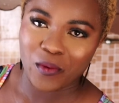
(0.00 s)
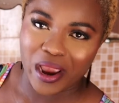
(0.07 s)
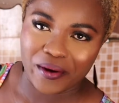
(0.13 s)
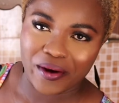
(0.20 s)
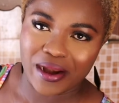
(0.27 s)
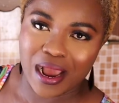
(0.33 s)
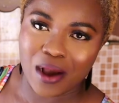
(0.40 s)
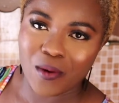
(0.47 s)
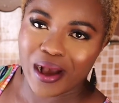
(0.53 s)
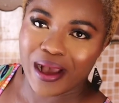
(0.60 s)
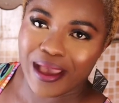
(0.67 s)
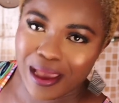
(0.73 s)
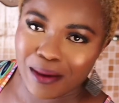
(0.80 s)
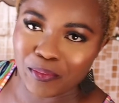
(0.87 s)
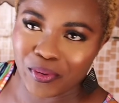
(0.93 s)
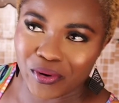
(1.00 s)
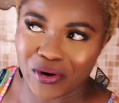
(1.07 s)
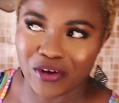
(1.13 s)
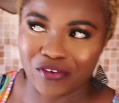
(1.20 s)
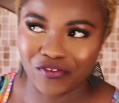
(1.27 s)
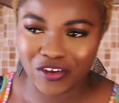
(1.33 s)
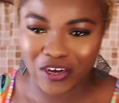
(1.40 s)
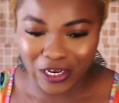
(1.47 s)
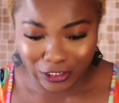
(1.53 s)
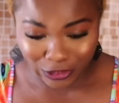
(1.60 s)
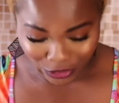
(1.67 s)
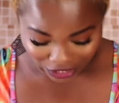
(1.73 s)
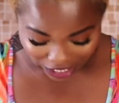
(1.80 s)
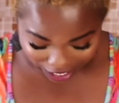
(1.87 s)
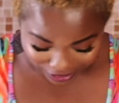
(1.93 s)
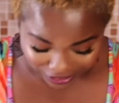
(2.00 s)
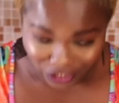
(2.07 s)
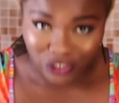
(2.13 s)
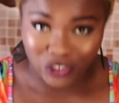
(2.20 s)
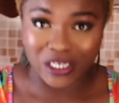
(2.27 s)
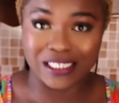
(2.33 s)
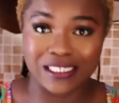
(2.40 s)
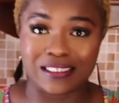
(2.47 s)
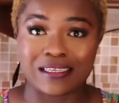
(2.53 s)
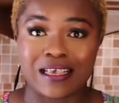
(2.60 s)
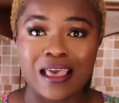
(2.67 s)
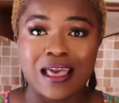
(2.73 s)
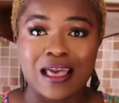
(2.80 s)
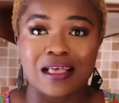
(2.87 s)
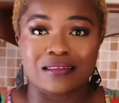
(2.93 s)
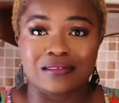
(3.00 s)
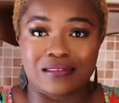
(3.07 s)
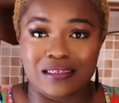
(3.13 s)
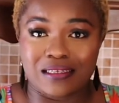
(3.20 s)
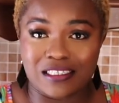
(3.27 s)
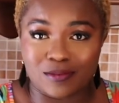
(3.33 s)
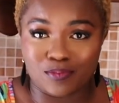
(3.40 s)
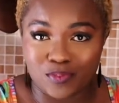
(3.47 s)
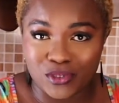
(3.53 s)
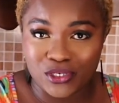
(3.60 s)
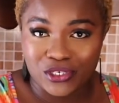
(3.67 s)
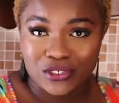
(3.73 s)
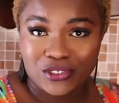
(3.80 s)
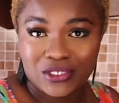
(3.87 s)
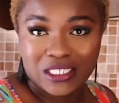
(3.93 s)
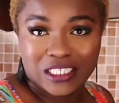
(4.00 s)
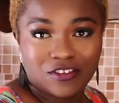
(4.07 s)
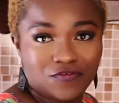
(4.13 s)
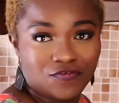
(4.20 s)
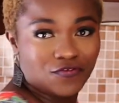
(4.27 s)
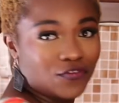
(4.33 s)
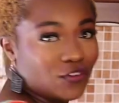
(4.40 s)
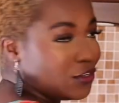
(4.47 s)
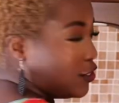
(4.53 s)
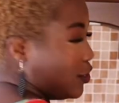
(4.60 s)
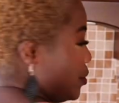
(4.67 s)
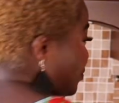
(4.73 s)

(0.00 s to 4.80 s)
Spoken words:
wearing our apron. Of course, you can dress this beautiful